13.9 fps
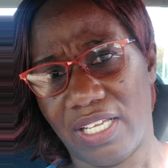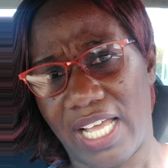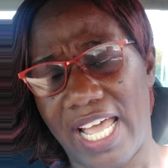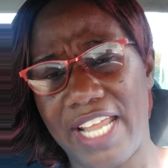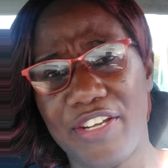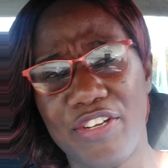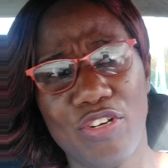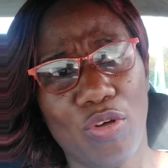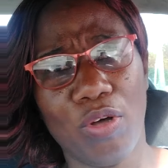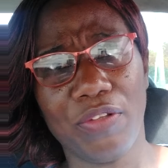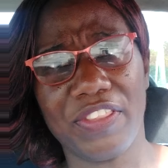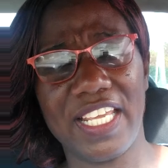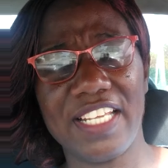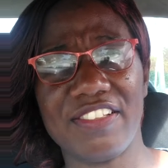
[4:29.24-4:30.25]
I know
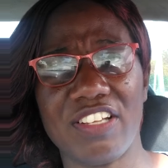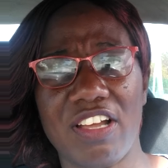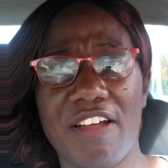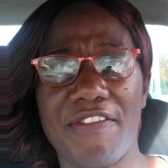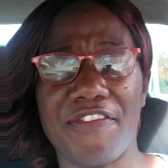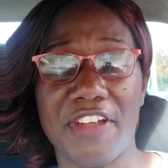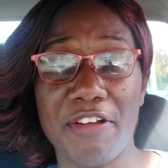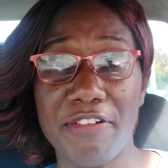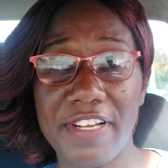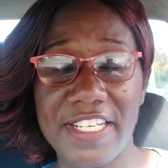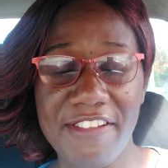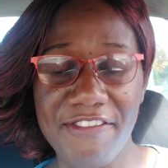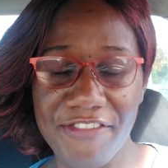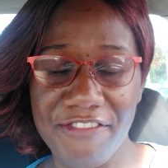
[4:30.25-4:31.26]
things are very
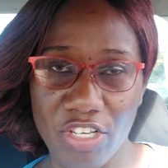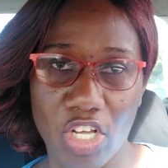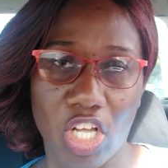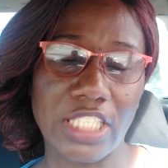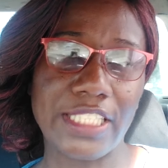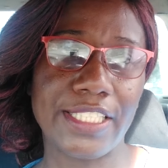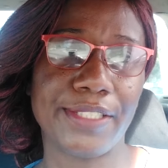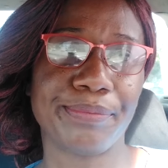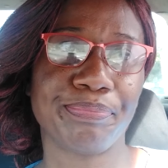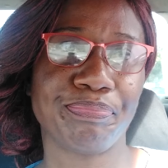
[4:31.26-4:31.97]
difficult.